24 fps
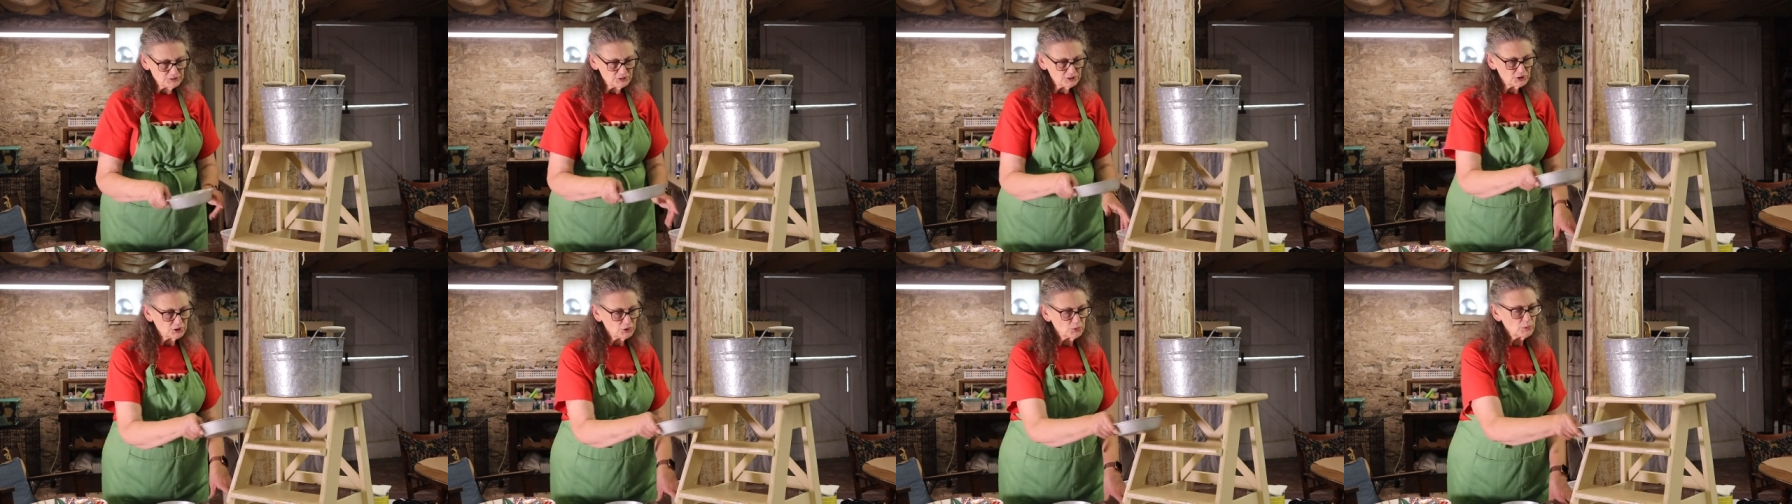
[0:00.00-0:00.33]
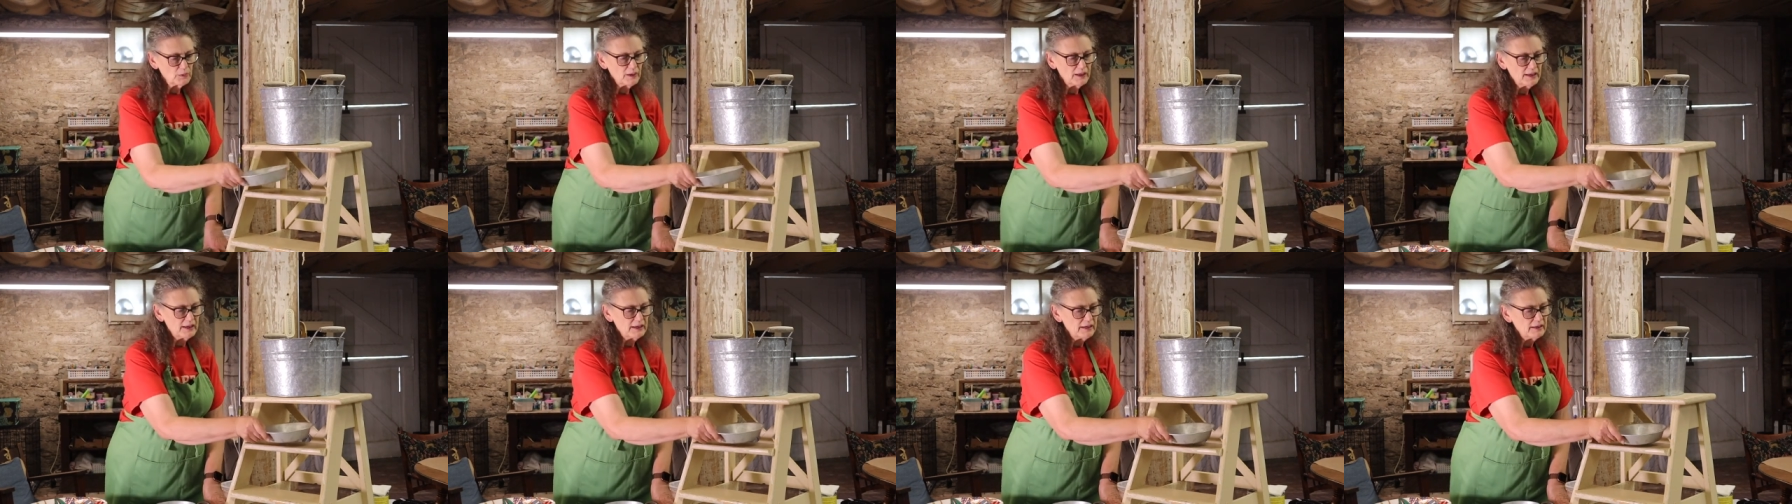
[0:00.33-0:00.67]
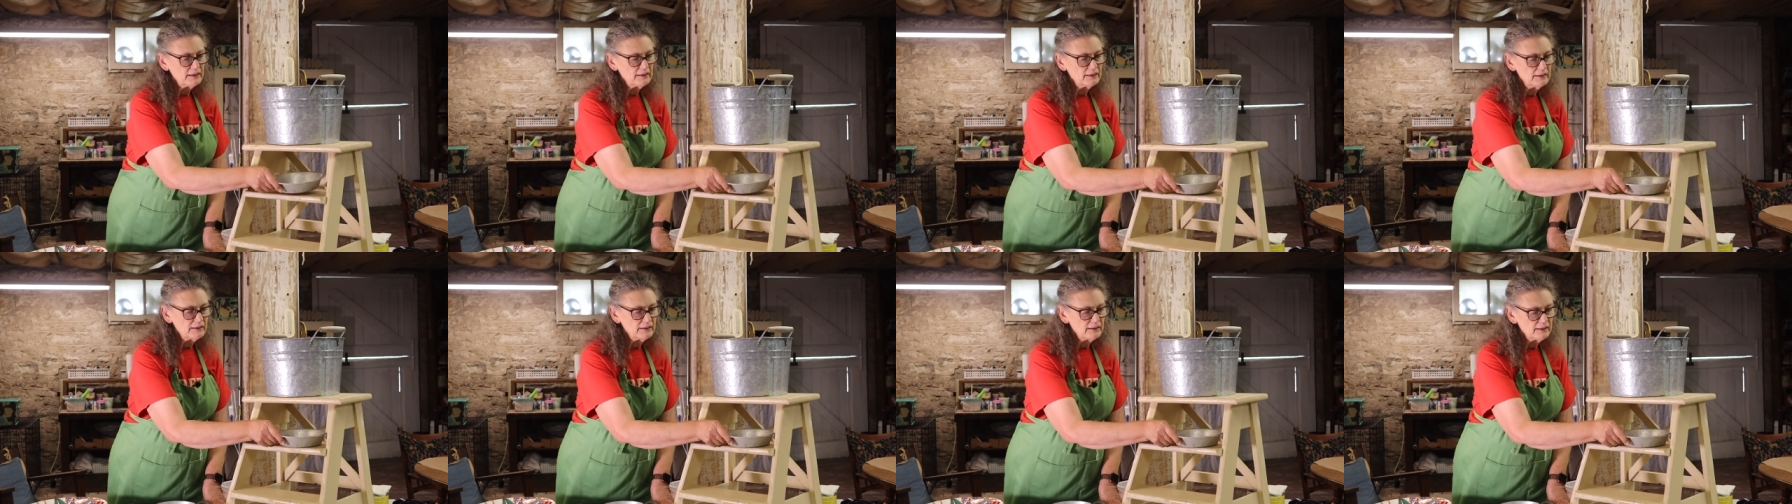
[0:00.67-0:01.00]
just go
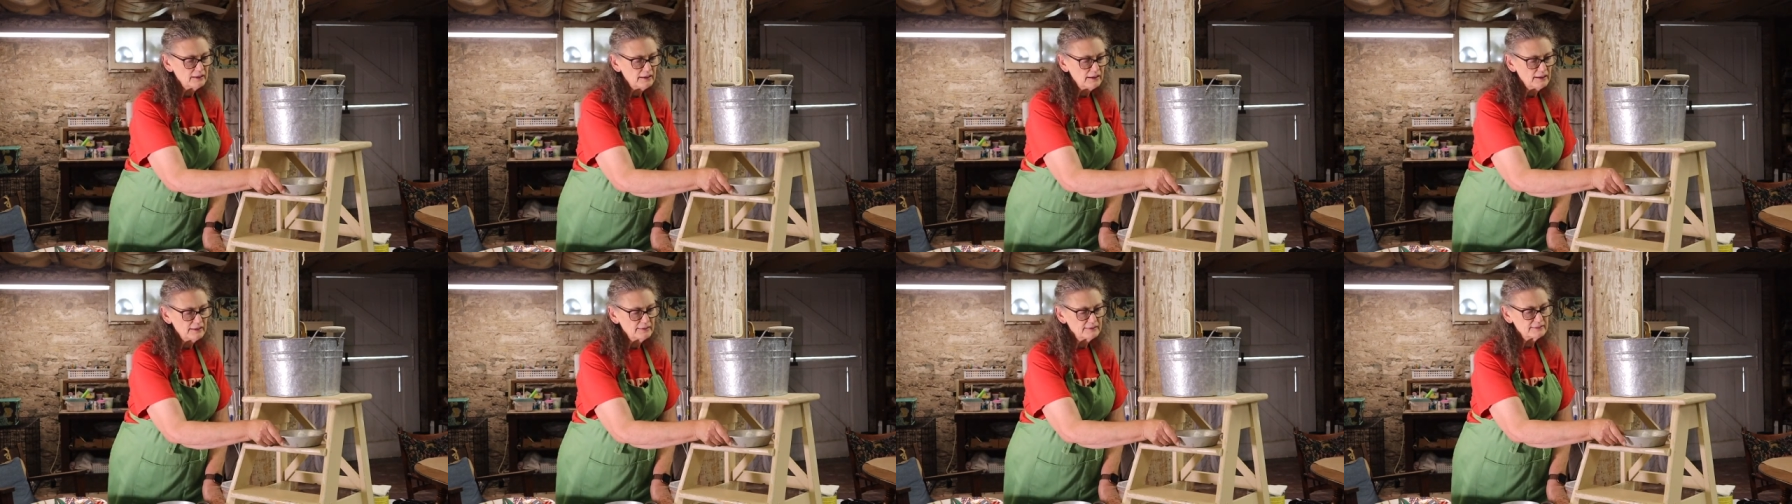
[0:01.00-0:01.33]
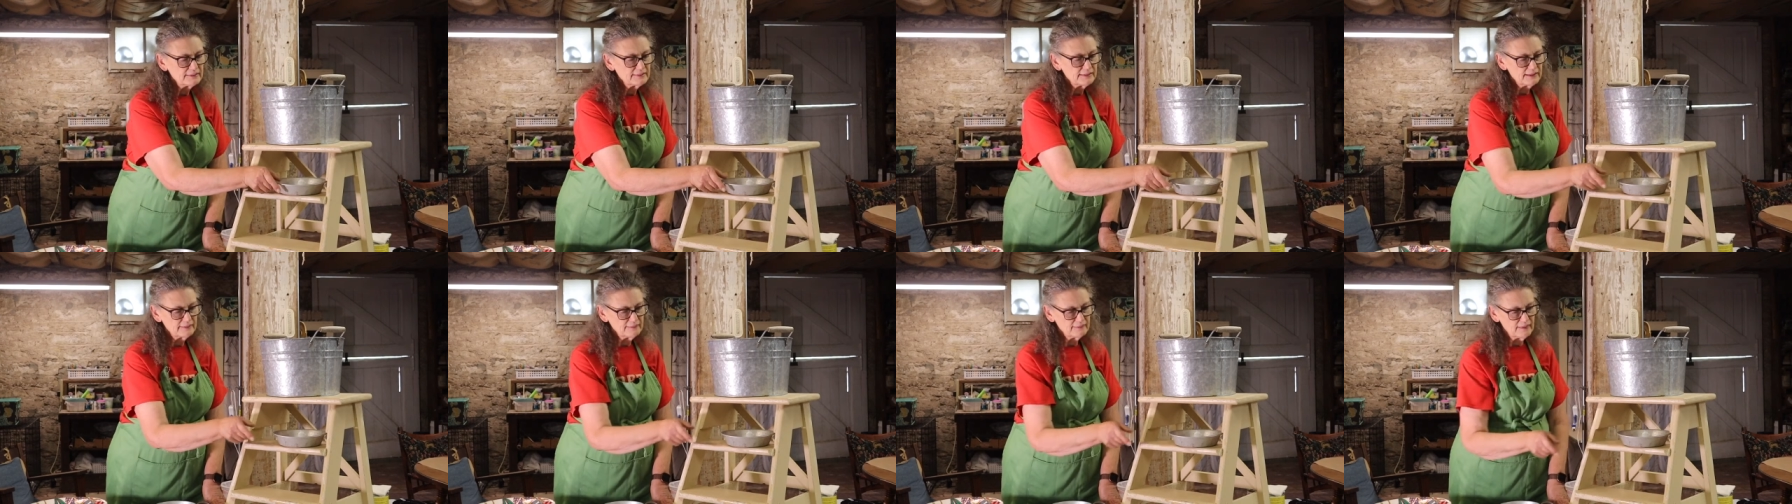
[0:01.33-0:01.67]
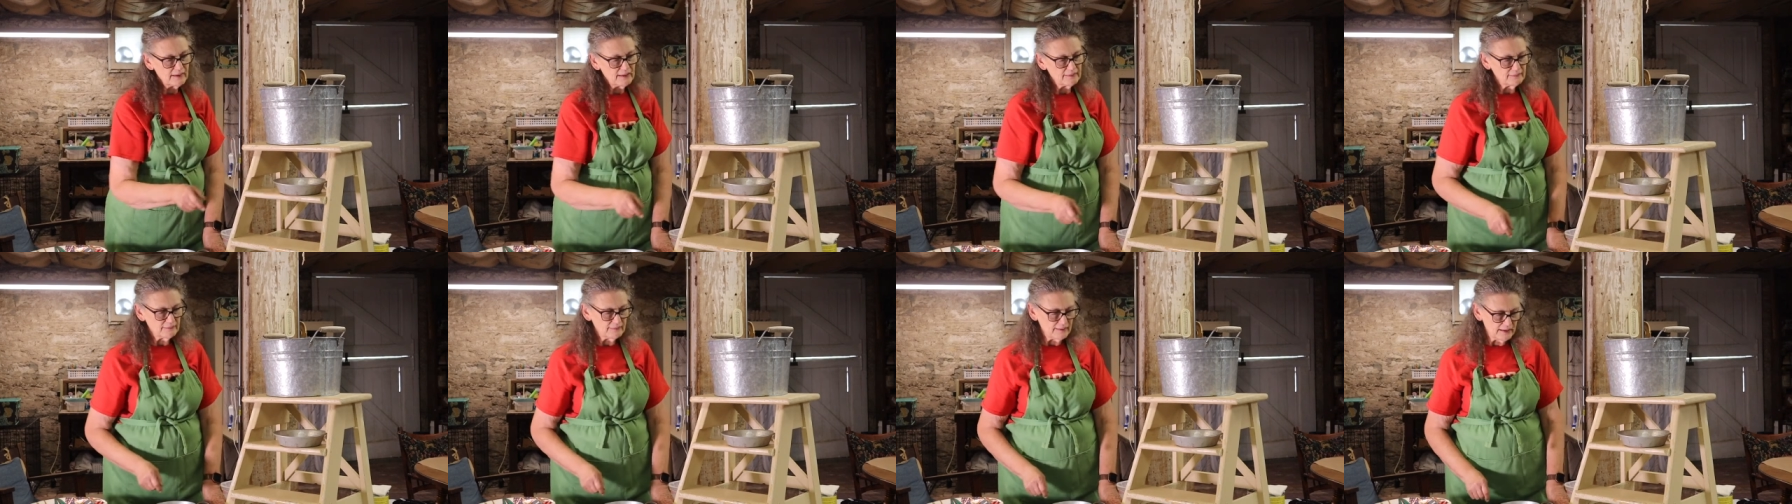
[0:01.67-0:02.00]
ahead and set
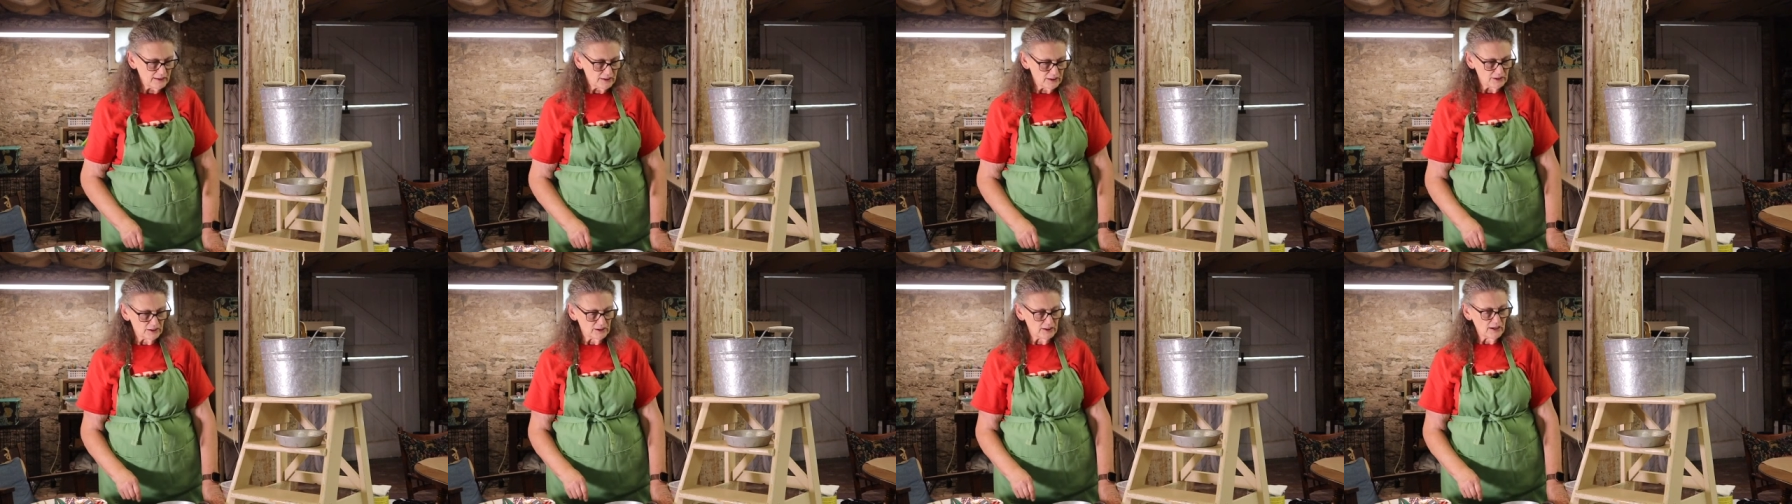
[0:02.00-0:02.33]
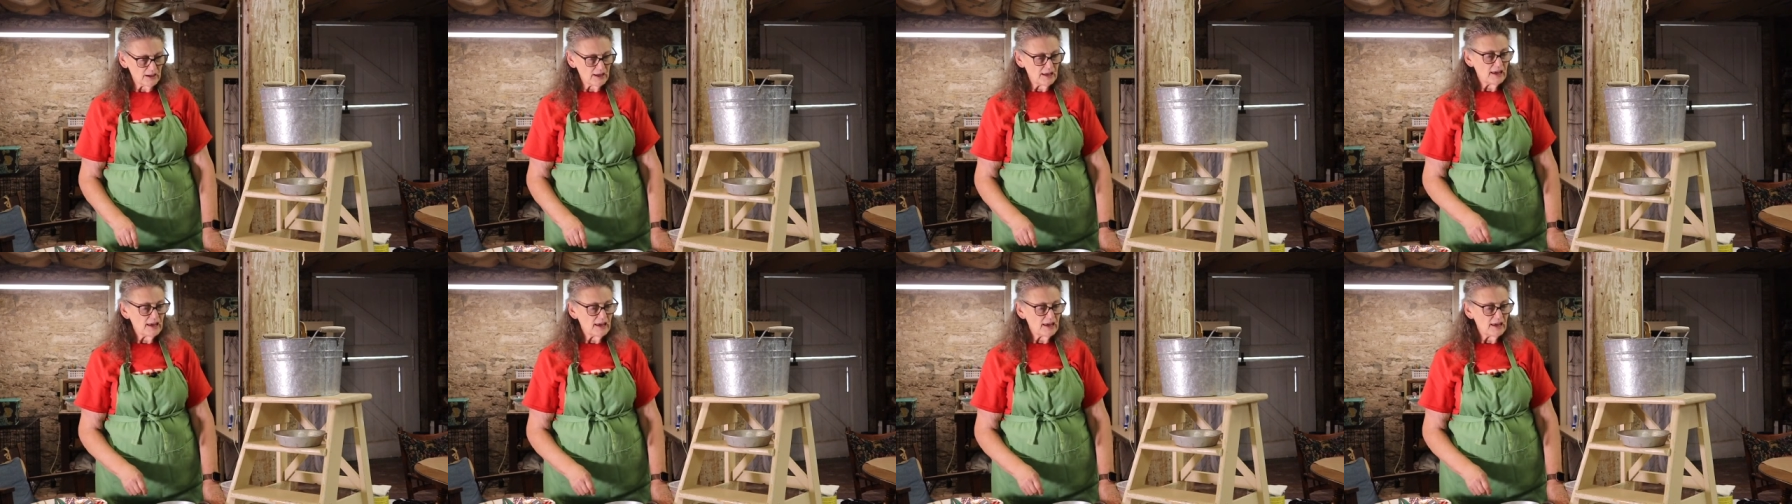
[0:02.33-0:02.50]
that there